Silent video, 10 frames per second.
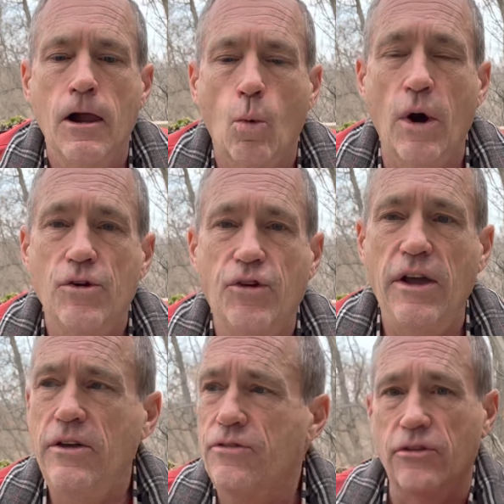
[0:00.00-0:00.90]
where
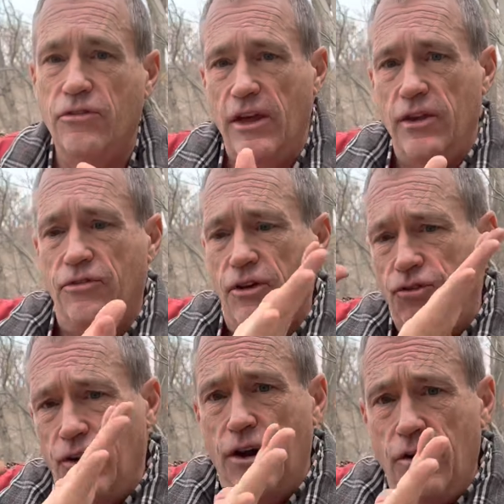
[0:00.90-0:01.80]
Jesus says, The
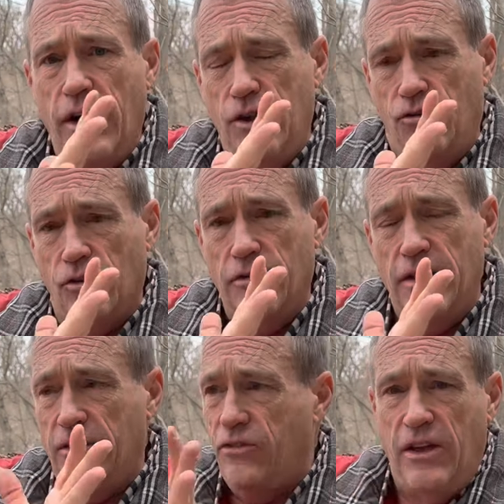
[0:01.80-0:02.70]
generation
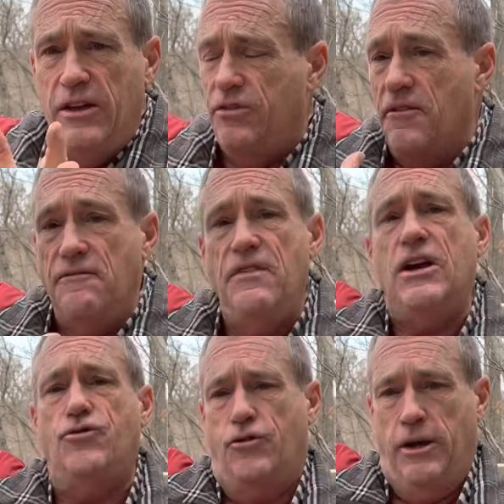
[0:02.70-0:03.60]
that sees the
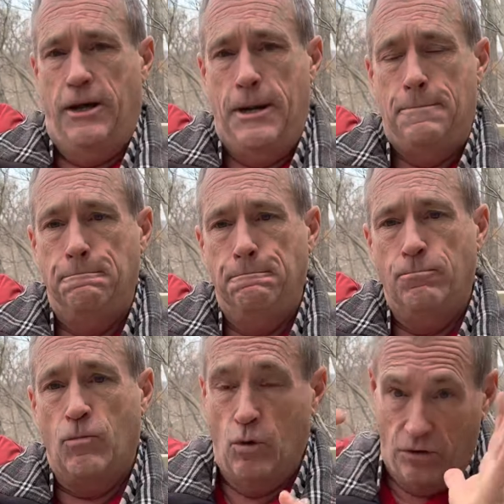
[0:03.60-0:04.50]
fig tree,
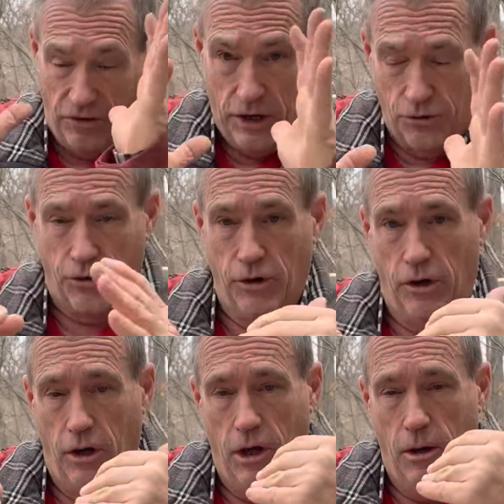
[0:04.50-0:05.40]
which is
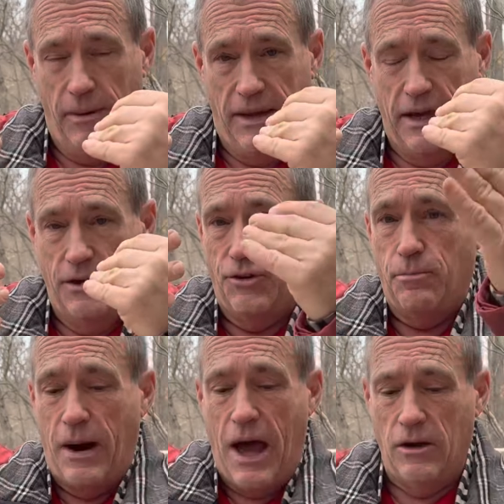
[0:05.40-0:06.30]
Israel, begin to
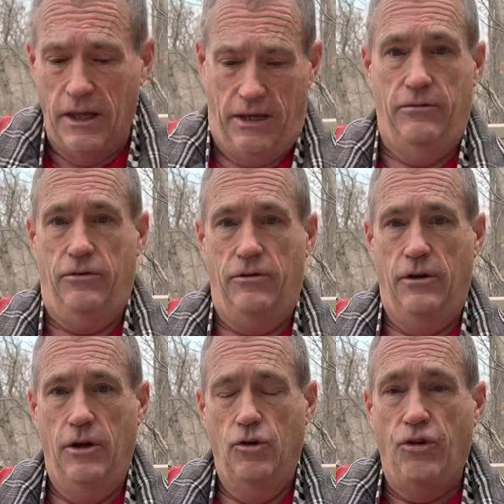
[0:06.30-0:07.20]
sprout leaves.
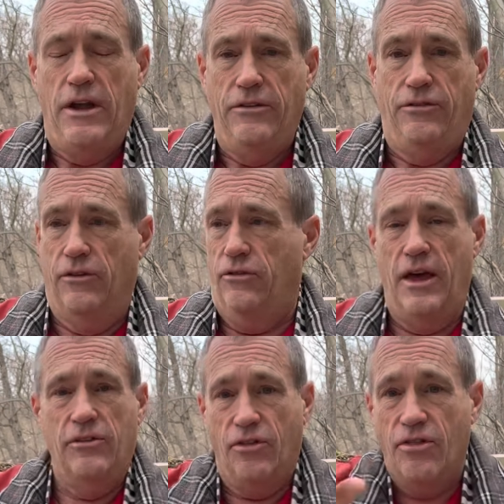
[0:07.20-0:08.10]
Jesus
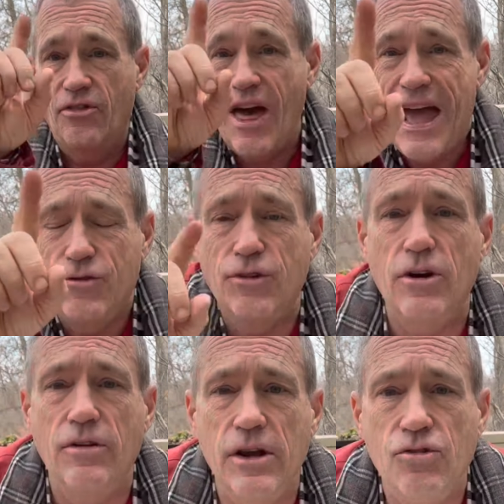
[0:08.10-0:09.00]
says, That
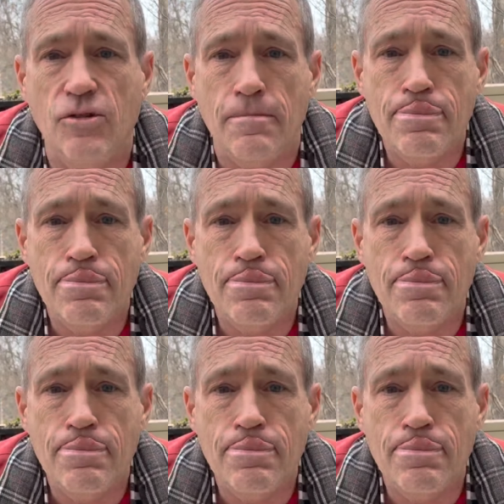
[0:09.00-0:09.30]
generation,